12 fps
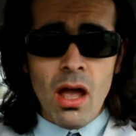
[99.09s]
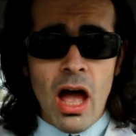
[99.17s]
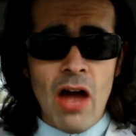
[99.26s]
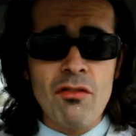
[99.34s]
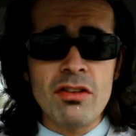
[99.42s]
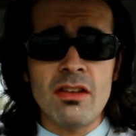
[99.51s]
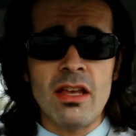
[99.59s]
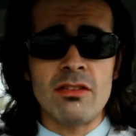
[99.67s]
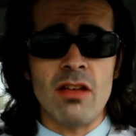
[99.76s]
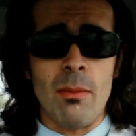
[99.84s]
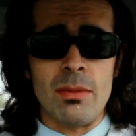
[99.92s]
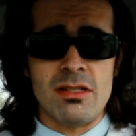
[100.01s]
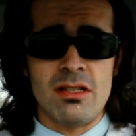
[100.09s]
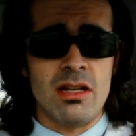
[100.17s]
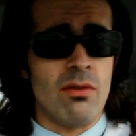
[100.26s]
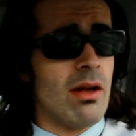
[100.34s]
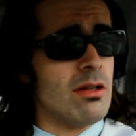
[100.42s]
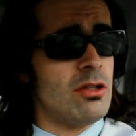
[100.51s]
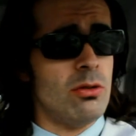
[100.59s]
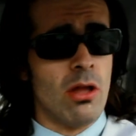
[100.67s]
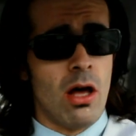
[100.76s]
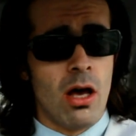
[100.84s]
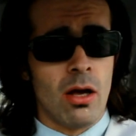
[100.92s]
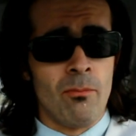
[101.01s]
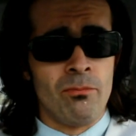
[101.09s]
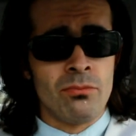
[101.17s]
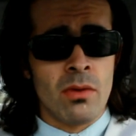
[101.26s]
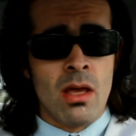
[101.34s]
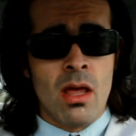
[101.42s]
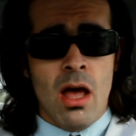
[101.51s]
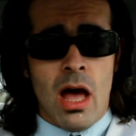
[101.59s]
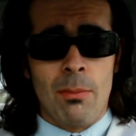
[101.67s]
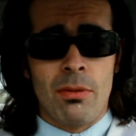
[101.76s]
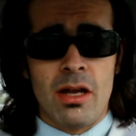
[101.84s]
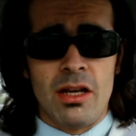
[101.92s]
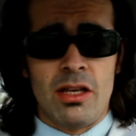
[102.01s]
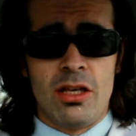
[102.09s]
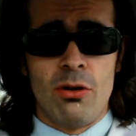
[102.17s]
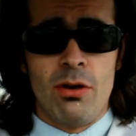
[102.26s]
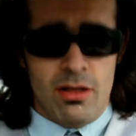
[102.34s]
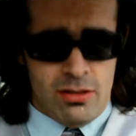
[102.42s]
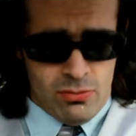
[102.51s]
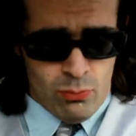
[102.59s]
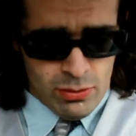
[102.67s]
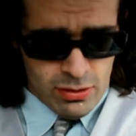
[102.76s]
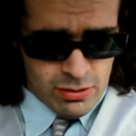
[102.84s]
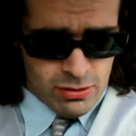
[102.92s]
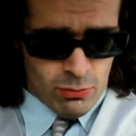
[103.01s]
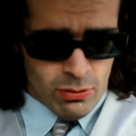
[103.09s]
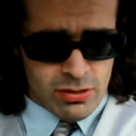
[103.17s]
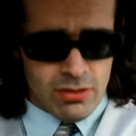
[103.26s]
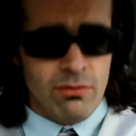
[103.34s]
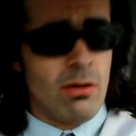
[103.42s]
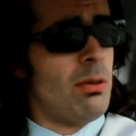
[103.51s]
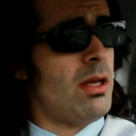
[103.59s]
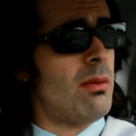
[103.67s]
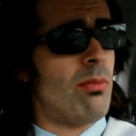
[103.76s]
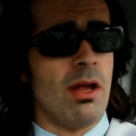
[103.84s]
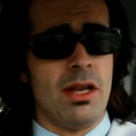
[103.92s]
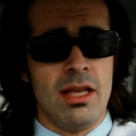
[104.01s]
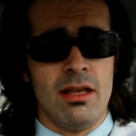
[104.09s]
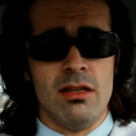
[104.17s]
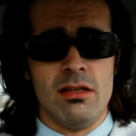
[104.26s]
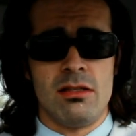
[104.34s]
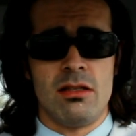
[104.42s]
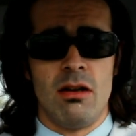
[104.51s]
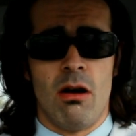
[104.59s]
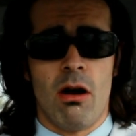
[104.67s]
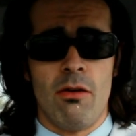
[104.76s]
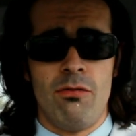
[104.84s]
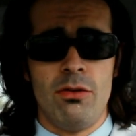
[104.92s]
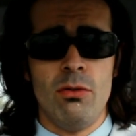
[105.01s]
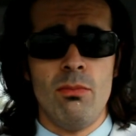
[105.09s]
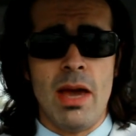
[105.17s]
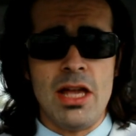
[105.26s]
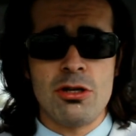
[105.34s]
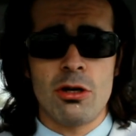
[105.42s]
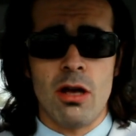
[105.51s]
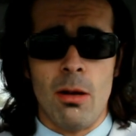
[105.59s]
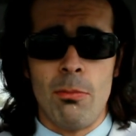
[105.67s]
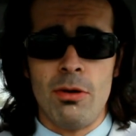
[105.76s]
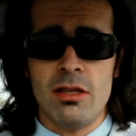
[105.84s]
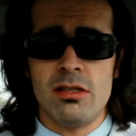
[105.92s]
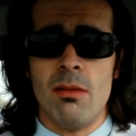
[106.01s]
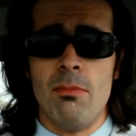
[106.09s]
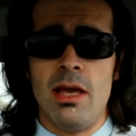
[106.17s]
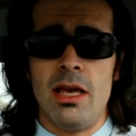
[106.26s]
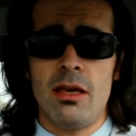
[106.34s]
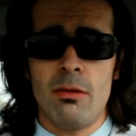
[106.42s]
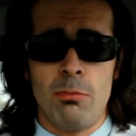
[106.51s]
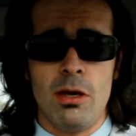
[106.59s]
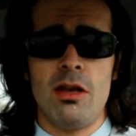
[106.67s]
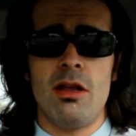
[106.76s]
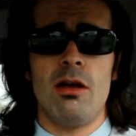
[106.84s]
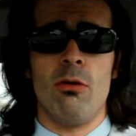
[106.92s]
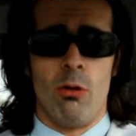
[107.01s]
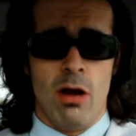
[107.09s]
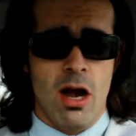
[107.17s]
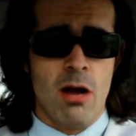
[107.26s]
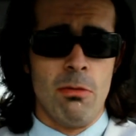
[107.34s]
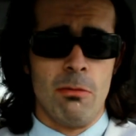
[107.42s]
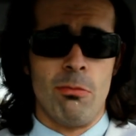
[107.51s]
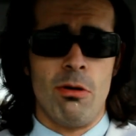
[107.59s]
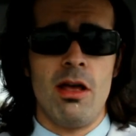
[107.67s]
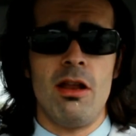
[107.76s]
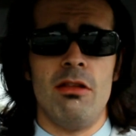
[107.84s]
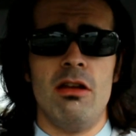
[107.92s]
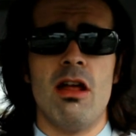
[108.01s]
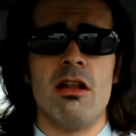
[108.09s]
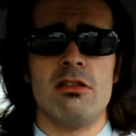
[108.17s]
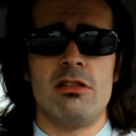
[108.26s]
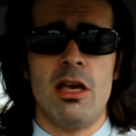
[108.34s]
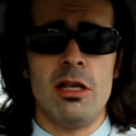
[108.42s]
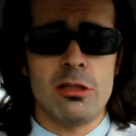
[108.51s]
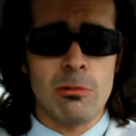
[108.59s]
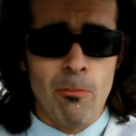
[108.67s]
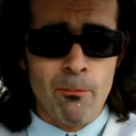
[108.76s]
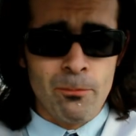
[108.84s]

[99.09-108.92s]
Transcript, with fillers: Obviously has not been sitting around too long. I'm kind of curious what the source of their pita bread is. There are a few major companies that make pita or Arabic bread in the United States.